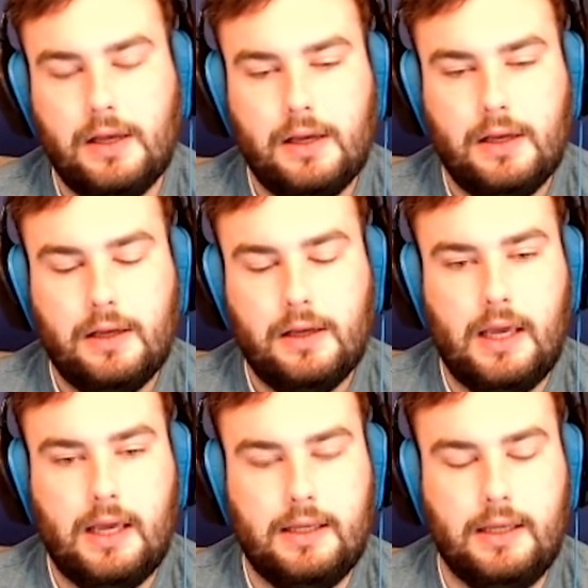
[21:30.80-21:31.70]

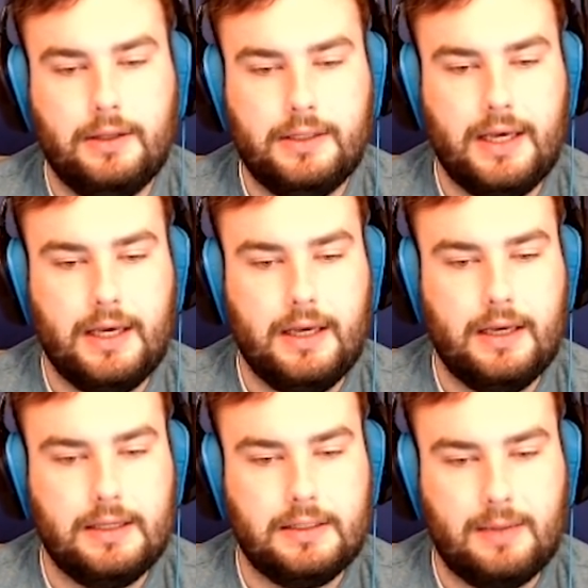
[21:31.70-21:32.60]
Okay, Hilda
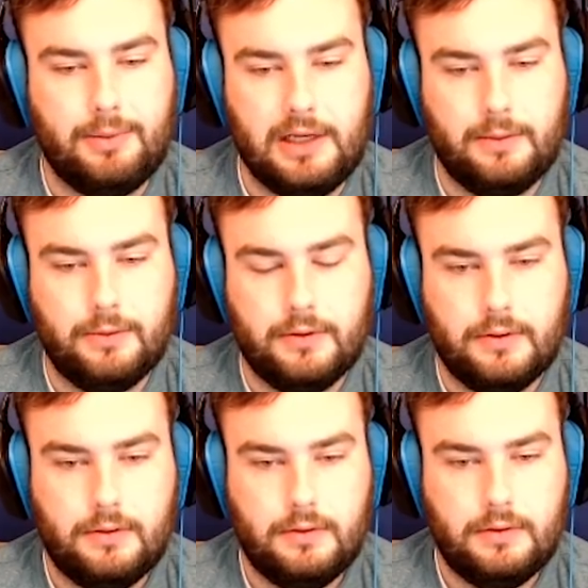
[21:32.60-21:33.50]
is not playable
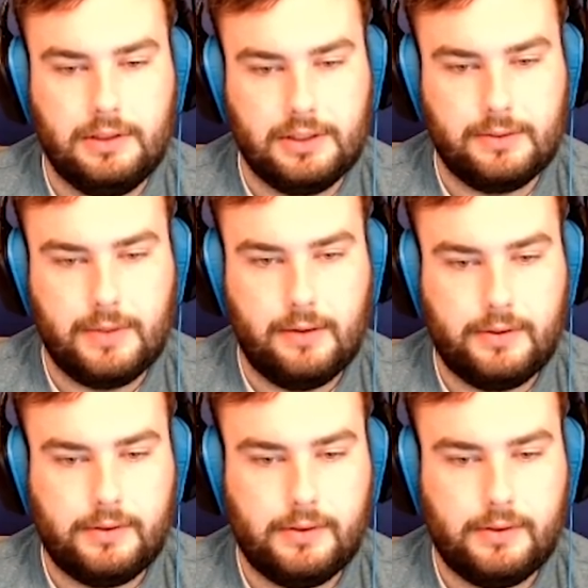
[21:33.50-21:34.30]
in this route.